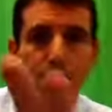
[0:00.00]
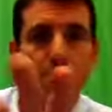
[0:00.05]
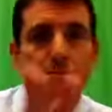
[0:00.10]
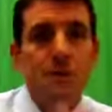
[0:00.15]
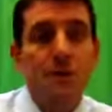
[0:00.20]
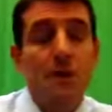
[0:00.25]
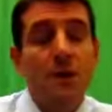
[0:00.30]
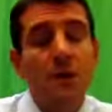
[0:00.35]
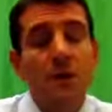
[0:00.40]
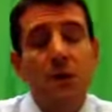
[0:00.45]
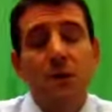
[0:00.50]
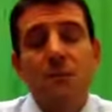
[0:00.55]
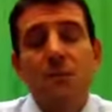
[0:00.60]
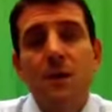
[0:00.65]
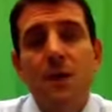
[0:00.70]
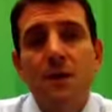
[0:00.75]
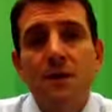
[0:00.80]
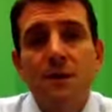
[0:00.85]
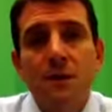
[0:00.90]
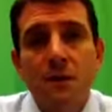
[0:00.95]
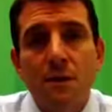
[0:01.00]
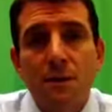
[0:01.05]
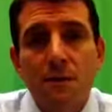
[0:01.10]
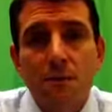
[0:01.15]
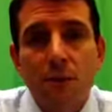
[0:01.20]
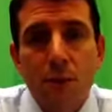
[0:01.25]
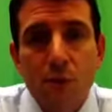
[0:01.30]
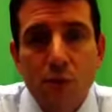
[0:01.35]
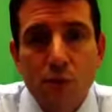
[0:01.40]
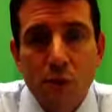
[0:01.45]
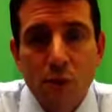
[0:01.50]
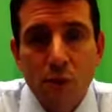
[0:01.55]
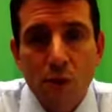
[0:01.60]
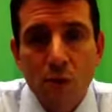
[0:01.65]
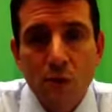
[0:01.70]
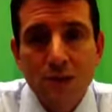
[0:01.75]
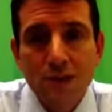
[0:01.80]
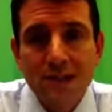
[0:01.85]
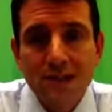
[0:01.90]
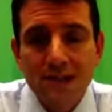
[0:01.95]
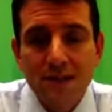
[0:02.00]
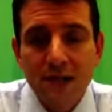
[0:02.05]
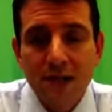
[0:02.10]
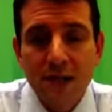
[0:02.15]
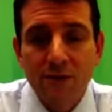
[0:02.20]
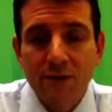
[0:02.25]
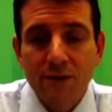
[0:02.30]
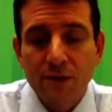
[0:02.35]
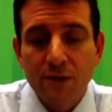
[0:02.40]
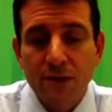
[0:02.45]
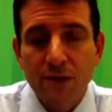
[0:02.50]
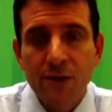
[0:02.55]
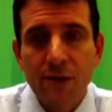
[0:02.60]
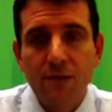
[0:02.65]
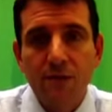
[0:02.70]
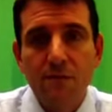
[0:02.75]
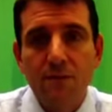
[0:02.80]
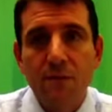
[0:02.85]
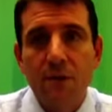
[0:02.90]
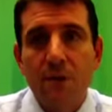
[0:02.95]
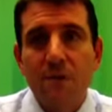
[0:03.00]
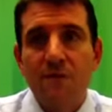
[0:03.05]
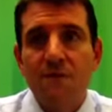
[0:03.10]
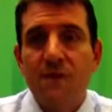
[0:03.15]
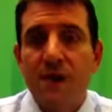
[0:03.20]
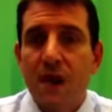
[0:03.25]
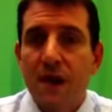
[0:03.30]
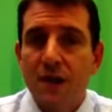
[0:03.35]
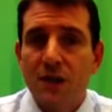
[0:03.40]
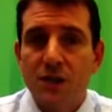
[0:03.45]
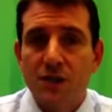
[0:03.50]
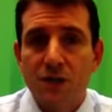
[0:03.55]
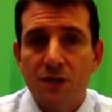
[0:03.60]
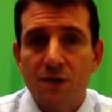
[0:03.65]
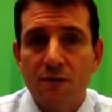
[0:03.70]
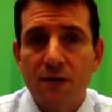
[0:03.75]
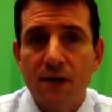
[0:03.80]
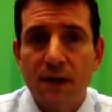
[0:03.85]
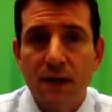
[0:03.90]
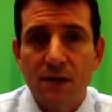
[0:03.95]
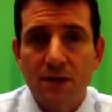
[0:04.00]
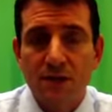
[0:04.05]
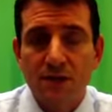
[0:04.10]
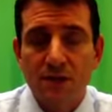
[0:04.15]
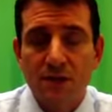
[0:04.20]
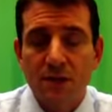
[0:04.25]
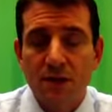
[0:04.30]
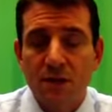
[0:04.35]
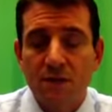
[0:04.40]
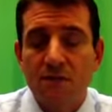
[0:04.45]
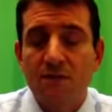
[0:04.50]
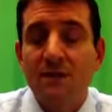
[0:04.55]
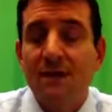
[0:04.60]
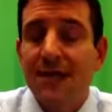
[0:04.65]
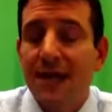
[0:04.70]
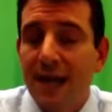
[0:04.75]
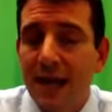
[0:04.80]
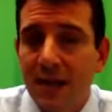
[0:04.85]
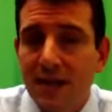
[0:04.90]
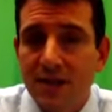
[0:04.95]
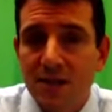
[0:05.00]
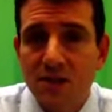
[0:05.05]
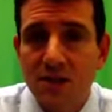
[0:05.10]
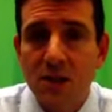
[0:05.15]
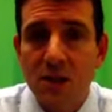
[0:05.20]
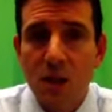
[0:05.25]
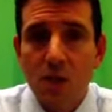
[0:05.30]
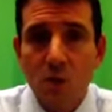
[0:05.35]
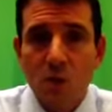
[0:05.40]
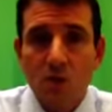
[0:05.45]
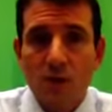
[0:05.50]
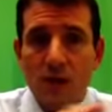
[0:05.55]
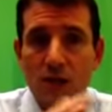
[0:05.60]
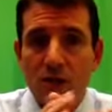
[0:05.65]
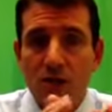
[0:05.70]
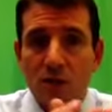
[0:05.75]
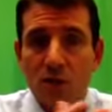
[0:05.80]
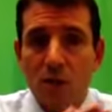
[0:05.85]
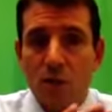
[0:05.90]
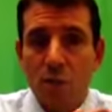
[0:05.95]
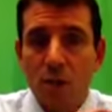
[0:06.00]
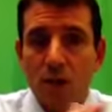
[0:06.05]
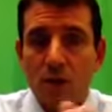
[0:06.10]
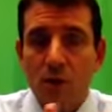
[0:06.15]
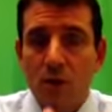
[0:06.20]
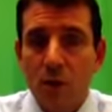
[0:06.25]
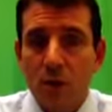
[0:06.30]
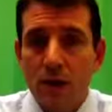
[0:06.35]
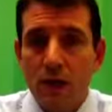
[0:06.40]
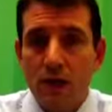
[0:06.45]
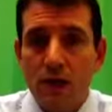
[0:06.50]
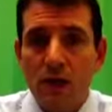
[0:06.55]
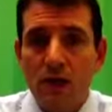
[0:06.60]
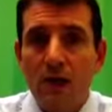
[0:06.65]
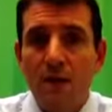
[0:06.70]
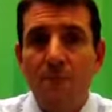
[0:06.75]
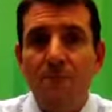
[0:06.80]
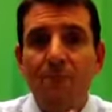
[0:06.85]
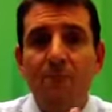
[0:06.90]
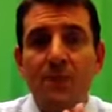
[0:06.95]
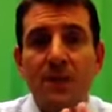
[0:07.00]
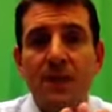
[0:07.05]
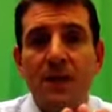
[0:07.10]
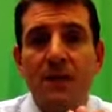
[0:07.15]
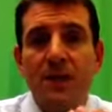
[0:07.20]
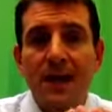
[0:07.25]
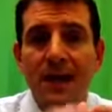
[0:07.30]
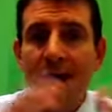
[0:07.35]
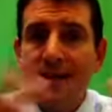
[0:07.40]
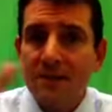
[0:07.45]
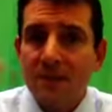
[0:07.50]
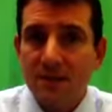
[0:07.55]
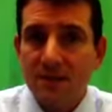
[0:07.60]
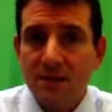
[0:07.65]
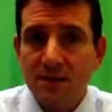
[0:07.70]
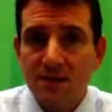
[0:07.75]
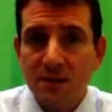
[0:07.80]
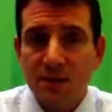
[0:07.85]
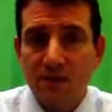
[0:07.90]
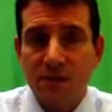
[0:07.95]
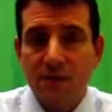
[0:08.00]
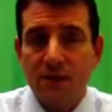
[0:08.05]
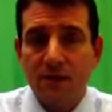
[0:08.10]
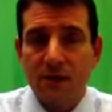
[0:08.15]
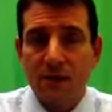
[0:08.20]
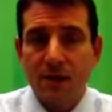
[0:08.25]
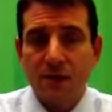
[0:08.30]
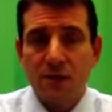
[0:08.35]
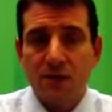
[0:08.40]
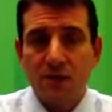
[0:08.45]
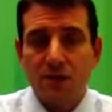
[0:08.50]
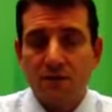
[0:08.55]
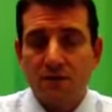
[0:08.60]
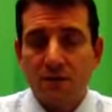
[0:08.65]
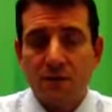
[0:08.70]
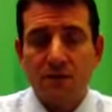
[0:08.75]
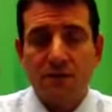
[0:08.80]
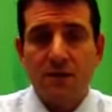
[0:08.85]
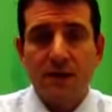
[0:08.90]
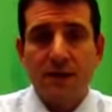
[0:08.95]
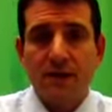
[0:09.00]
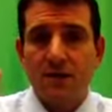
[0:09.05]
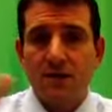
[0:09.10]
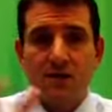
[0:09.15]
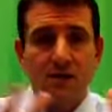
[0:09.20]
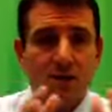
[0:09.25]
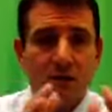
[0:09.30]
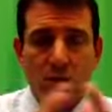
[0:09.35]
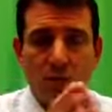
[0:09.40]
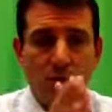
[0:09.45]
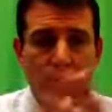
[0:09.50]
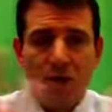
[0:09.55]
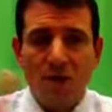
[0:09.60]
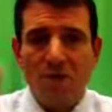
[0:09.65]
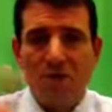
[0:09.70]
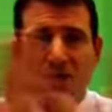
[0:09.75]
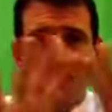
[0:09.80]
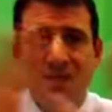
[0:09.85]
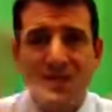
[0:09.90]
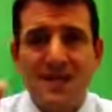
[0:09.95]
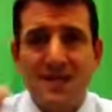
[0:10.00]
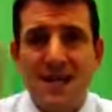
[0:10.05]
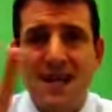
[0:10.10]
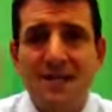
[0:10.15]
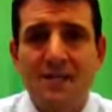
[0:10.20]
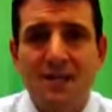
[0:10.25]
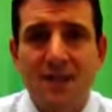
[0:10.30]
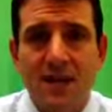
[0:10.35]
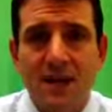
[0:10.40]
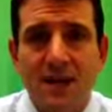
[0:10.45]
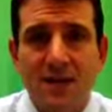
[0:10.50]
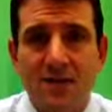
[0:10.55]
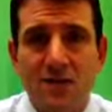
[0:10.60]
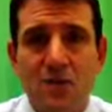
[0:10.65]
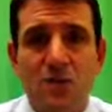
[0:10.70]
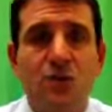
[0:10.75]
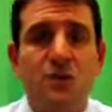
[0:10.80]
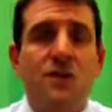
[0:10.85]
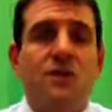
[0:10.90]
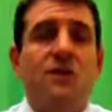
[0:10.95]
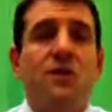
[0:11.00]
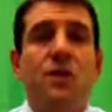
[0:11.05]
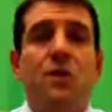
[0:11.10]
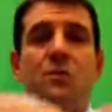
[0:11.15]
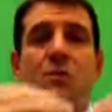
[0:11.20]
But no, the pro-slavery faction of Kansas was actually quite wee, and the anti-slavery faction of Kansas voted, no, this is not the Constitution that's going to